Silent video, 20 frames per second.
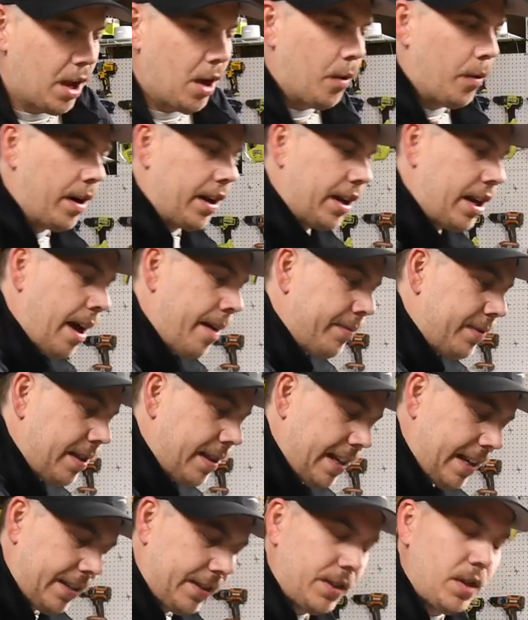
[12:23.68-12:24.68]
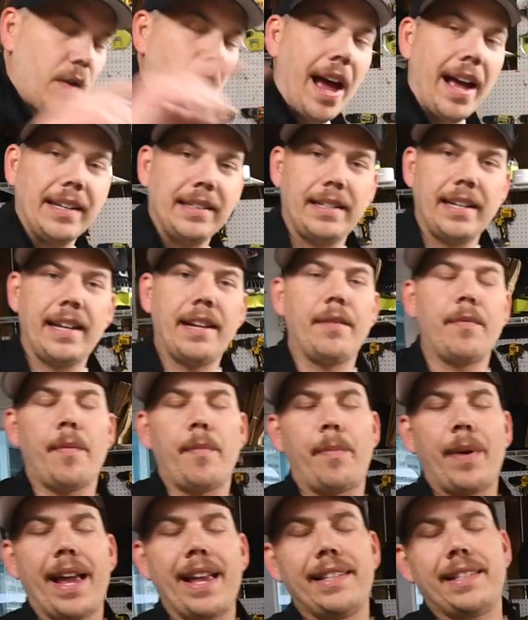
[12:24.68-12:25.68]
When it comes to these two, I did,
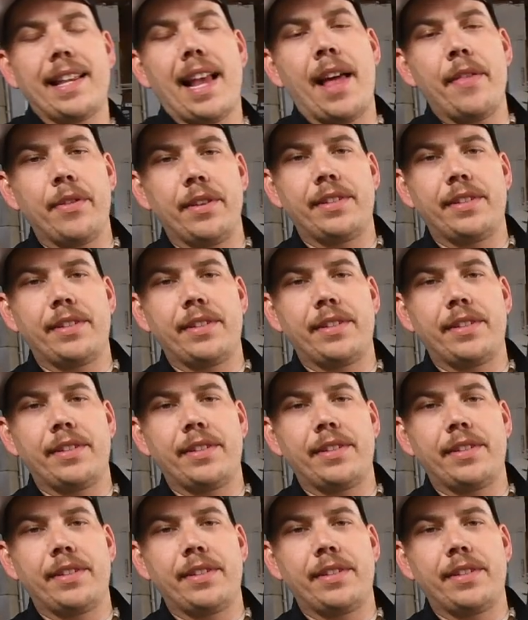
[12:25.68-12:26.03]
based on